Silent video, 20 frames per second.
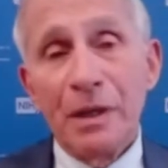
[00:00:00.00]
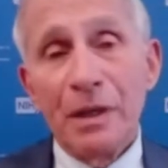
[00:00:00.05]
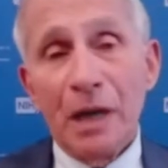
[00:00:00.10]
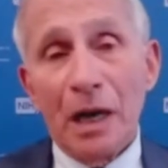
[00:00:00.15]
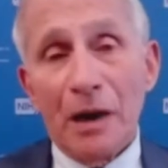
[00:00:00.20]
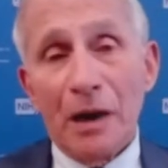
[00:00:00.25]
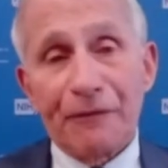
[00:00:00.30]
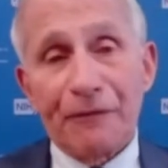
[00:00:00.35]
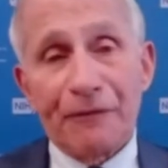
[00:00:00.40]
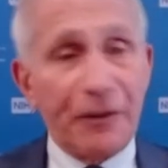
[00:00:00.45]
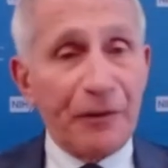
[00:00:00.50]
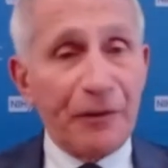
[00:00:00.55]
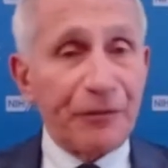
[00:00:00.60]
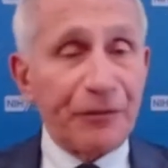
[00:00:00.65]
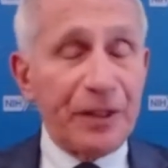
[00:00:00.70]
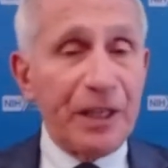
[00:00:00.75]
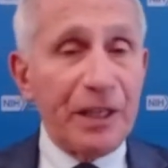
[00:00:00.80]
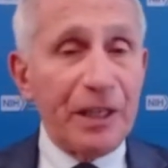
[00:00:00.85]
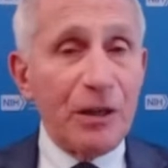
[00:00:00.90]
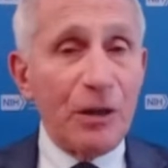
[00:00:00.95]
of
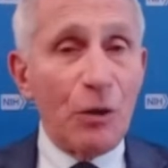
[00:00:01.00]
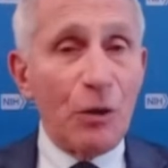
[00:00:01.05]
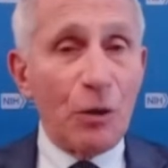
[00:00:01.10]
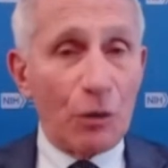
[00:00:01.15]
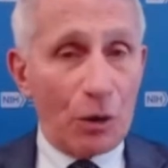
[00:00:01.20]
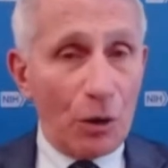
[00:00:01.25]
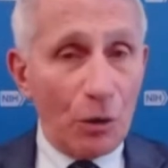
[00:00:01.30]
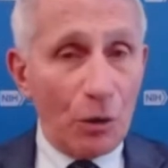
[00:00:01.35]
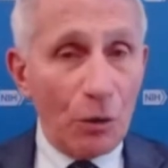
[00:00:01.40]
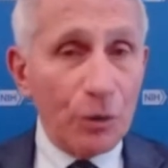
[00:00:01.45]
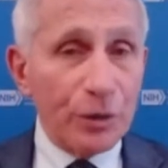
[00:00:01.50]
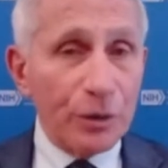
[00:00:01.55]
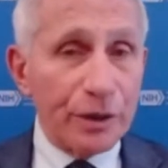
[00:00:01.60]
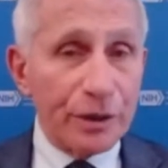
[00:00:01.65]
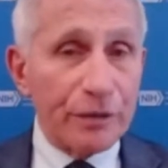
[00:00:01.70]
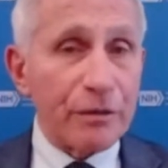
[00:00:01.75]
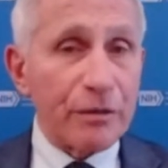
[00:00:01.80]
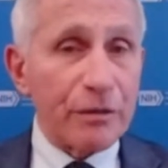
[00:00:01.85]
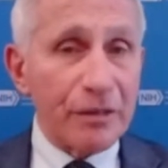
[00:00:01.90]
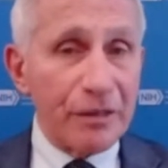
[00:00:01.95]
50 or
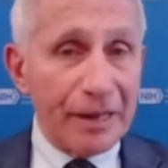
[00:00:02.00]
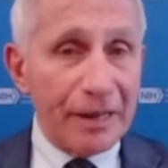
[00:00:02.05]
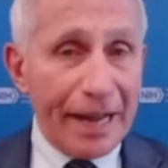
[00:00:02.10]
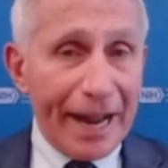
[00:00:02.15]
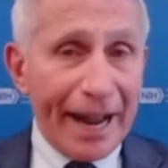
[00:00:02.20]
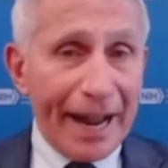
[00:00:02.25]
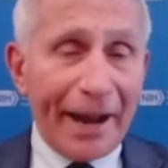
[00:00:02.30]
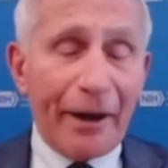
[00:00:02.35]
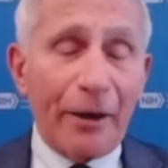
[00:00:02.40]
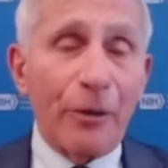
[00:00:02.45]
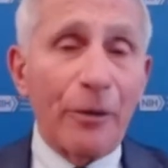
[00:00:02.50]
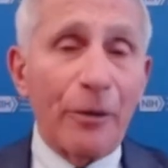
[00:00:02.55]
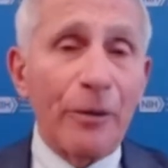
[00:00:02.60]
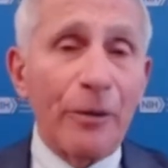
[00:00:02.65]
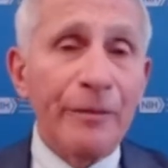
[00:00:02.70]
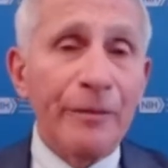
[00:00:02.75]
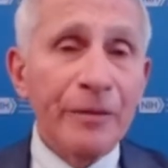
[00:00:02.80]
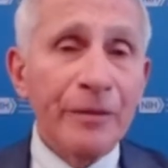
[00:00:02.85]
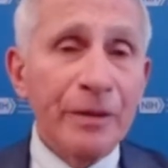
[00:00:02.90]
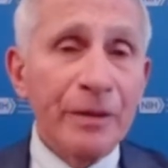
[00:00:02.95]
older now,
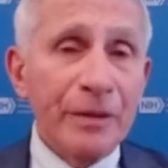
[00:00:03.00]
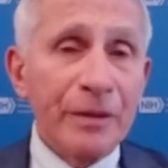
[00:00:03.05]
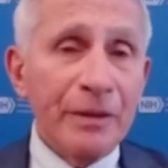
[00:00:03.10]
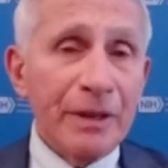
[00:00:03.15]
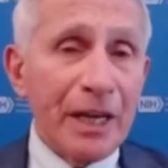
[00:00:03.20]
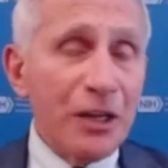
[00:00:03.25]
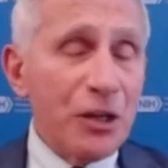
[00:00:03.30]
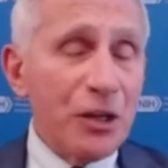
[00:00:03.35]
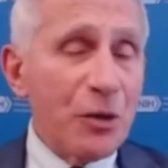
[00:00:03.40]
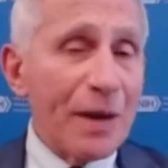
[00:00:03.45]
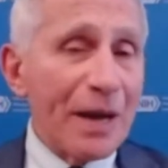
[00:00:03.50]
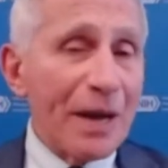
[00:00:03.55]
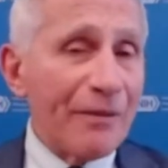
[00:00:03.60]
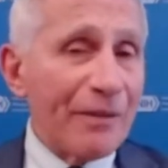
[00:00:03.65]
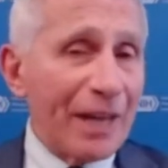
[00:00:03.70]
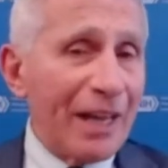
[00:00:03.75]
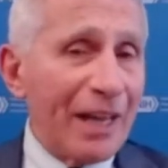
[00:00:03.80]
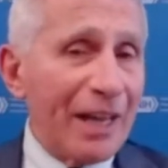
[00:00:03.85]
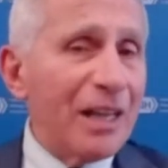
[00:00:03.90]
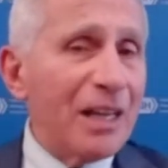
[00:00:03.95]
and you have
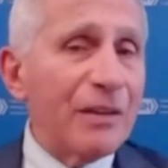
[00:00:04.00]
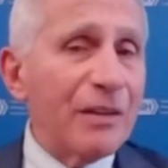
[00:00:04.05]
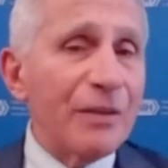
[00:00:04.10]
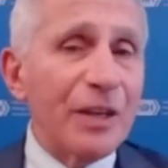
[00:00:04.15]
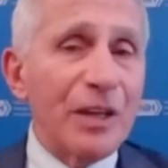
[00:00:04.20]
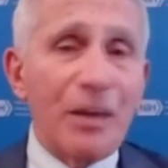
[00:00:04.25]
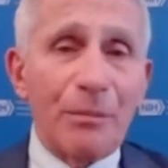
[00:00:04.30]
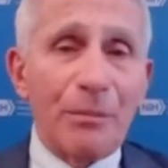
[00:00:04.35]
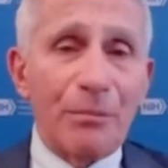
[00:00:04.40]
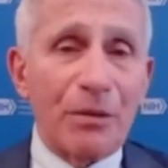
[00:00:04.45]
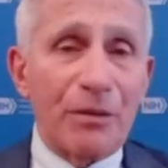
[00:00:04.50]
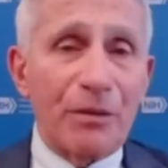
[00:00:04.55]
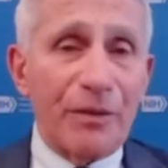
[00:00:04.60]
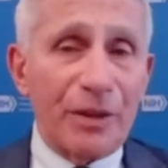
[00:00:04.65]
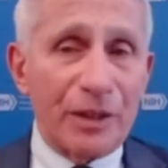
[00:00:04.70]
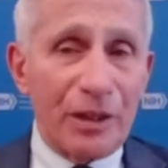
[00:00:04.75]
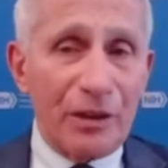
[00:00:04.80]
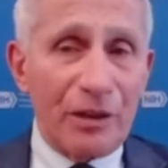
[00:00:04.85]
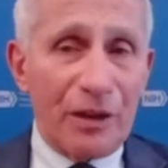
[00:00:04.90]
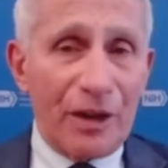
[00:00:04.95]
any of a number of
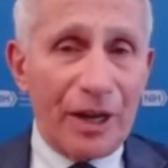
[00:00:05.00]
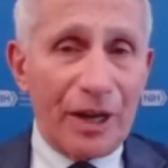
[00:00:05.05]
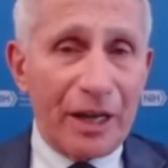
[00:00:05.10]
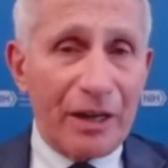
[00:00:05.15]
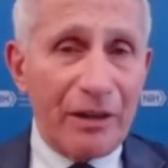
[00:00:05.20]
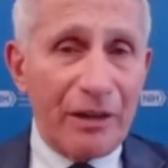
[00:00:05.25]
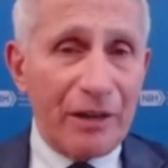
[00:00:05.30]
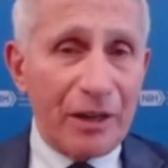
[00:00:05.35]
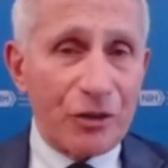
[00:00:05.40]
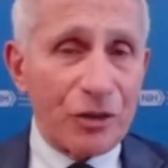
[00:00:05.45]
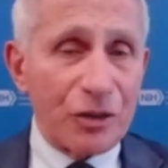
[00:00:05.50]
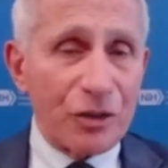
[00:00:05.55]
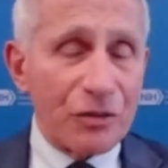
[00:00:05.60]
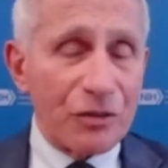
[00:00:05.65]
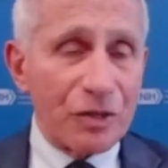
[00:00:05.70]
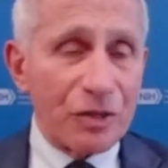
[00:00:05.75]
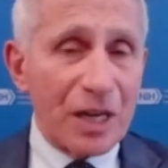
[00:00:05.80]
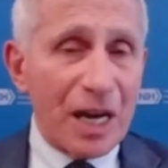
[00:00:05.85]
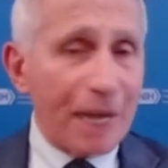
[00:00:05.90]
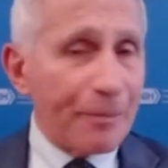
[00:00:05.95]
underlying
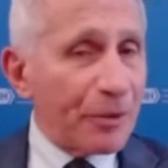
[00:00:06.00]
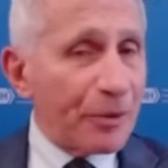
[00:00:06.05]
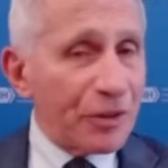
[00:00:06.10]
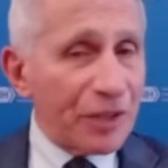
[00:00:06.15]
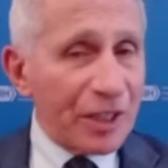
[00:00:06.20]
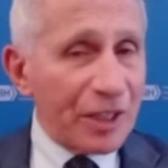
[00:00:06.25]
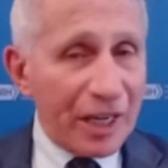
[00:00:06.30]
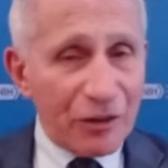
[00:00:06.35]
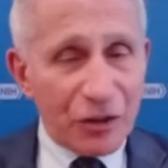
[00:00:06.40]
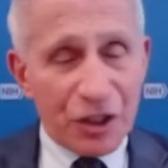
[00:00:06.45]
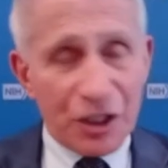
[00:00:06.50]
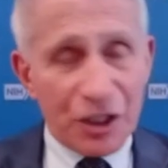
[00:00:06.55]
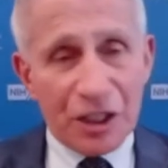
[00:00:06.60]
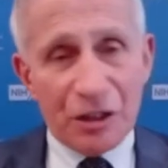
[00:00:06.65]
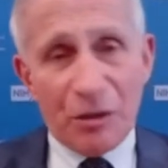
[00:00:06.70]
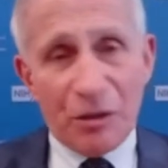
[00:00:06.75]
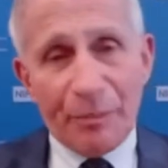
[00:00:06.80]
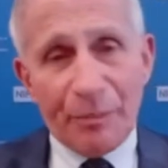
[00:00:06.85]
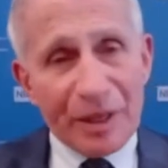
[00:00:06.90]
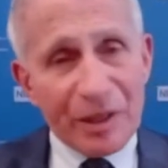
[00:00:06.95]
conditions, hypertension,
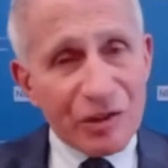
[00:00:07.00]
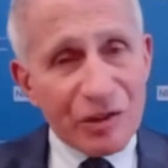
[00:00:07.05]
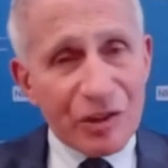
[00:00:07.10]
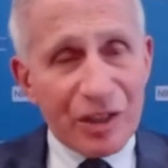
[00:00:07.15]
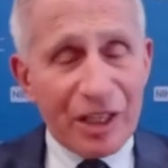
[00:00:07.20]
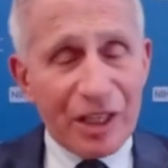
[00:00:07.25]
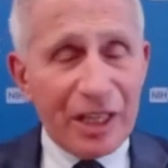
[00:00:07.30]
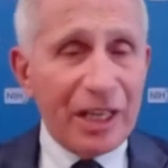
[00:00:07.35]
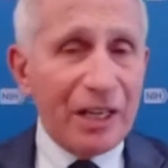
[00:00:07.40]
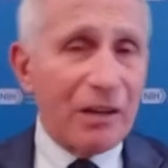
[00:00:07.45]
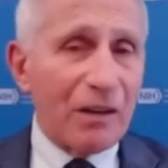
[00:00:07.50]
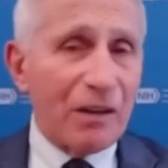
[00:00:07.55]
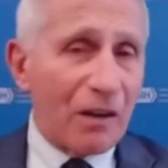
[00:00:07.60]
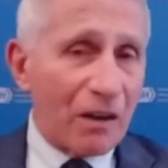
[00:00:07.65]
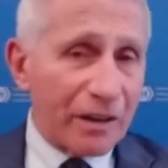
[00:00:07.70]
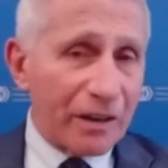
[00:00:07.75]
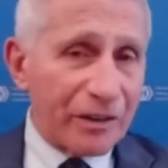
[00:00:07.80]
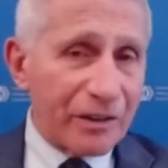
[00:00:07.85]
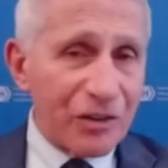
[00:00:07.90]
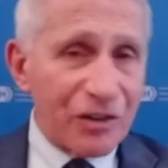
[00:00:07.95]
obesity,
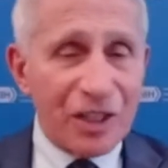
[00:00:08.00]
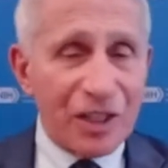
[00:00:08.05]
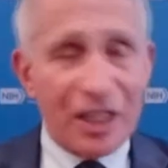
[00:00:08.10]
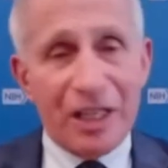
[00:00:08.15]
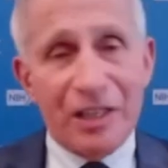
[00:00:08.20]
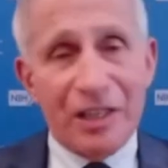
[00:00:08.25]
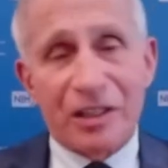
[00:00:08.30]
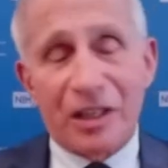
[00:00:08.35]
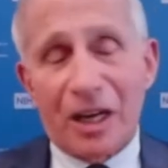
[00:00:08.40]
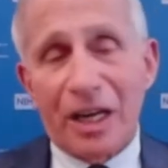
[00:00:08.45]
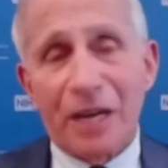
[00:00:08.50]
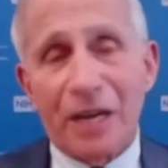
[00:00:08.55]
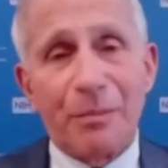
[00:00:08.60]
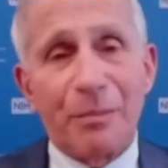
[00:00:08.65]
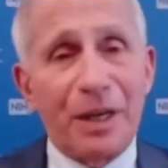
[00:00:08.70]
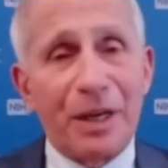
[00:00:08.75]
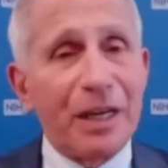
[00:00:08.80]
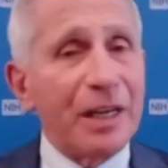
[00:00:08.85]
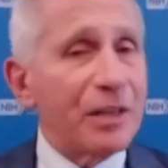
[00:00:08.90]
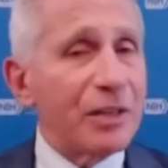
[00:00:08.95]
heart disease,
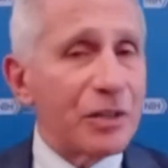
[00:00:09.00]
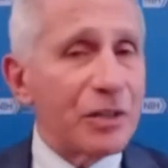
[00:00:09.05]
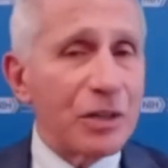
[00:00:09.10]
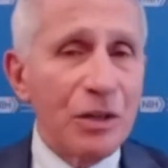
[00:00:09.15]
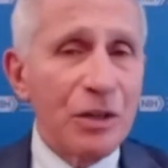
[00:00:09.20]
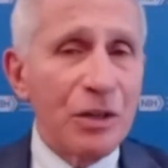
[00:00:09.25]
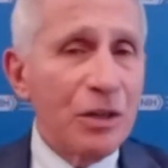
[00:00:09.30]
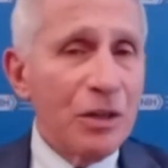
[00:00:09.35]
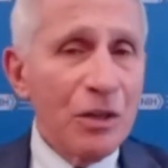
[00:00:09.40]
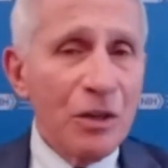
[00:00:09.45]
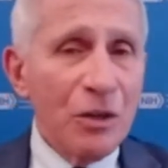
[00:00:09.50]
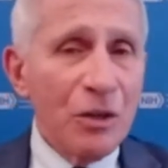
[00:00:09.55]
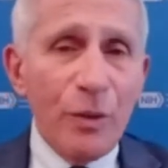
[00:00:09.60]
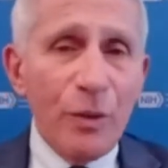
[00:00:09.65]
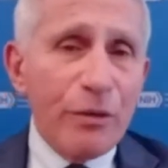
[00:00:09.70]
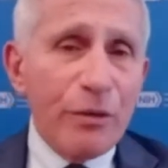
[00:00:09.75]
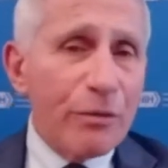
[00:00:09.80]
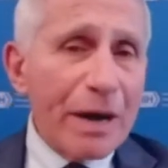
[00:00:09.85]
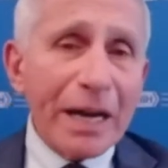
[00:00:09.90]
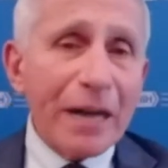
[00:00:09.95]
diabetes,
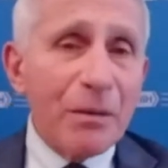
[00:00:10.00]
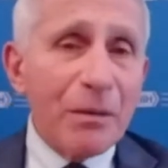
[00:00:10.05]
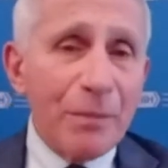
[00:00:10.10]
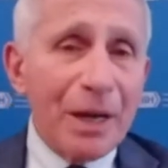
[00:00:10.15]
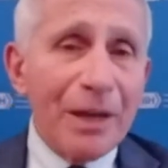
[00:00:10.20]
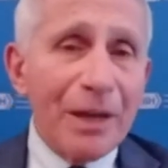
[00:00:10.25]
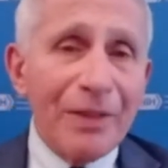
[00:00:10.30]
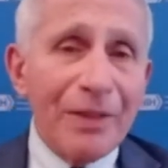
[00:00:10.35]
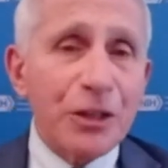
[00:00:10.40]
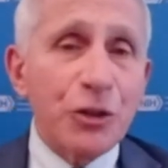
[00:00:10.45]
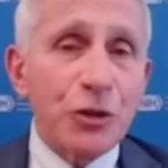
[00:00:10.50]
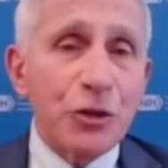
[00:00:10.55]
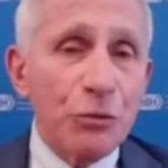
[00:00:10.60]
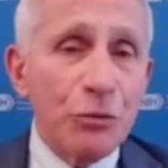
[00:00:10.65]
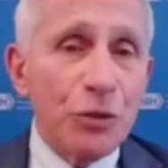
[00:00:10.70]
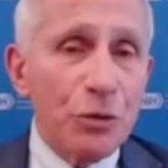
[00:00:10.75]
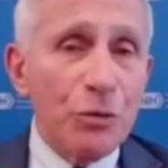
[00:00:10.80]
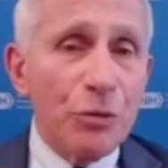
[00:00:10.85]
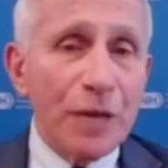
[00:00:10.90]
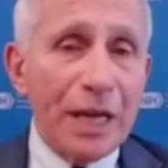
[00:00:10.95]
we recommend that you
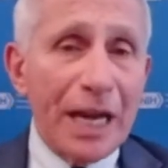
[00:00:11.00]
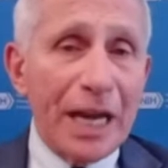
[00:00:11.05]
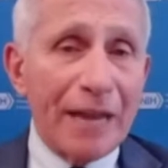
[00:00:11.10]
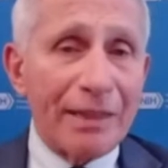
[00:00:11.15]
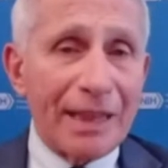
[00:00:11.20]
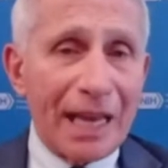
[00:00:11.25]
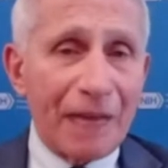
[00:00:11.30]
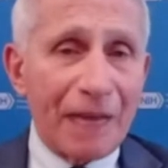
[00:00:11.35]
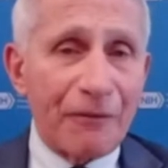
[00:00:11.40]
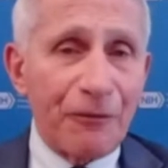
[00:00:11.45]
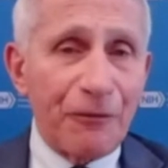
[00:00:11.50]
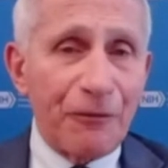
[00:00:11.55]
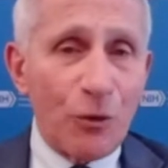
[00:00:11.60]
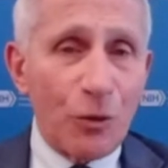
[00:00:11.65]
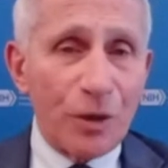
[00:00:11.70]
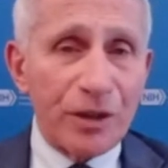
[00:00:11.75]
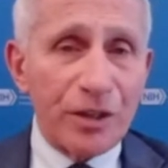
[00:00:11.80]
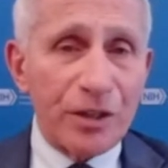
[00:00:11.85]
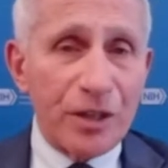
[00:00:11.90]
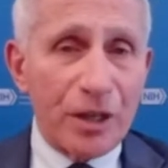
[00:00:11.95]
do get that
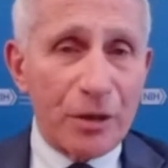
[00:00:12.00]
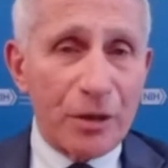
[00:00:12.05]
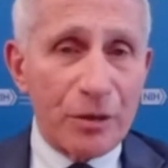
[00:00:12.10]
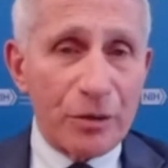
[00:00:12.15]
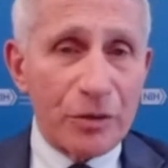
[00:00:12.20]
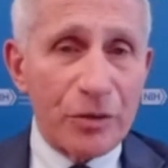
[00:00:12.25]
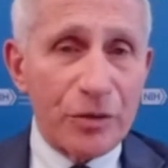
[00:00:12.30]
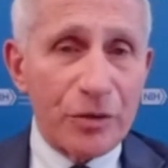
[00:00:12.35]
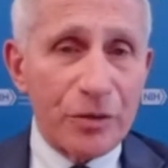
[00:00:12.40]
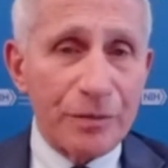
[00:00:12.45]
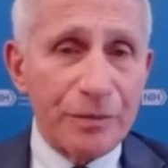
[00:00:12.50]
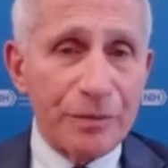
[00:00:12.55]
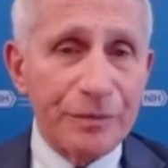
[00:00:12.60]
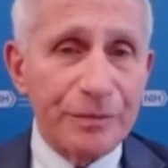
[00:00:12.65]
fourth dose.